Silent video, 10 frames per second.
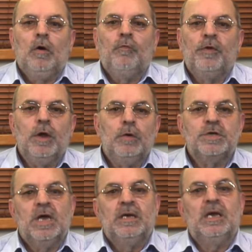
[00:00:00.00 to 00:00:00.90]
For
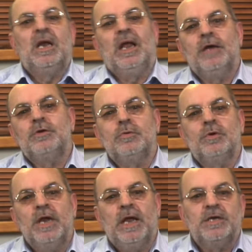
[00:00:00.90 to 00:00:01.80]
those that like to
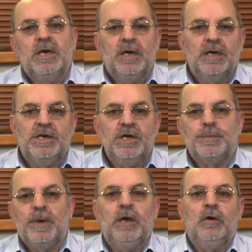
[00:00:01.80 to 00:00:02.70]
connect a
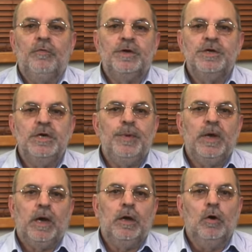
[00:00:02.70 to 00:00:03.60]
display over the
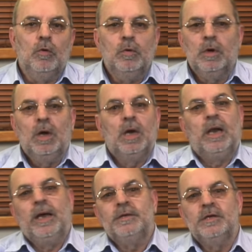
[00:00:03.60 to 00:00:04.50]
GPIO,
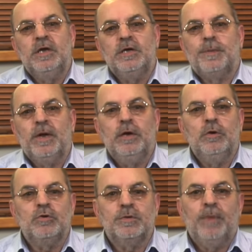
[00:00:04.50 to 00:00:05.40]
like the display
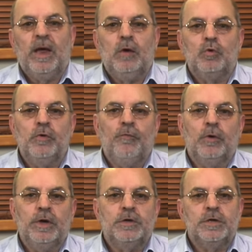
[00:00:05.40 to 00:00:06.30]
used by
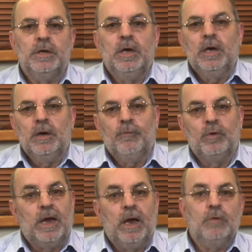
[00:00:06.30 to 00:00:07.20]
Audiophonics for
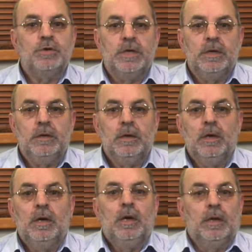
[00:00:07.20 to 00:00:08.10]
their housing,
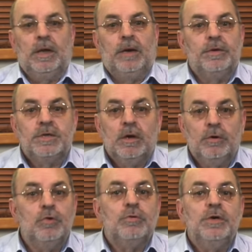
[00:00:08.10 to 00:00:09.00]
there is
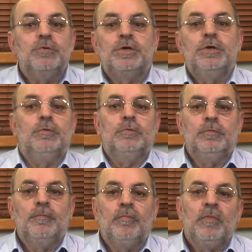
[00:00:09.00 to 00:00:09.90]
good news too.
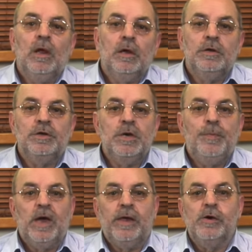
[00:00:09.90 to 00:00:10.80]
The
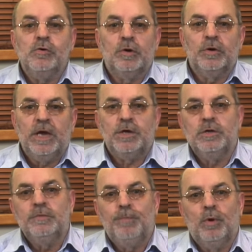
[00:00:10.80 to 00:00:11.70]
GPIO
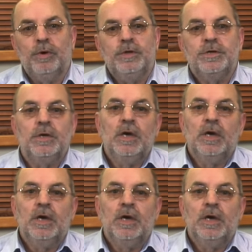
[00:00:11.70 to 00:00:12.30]
connection points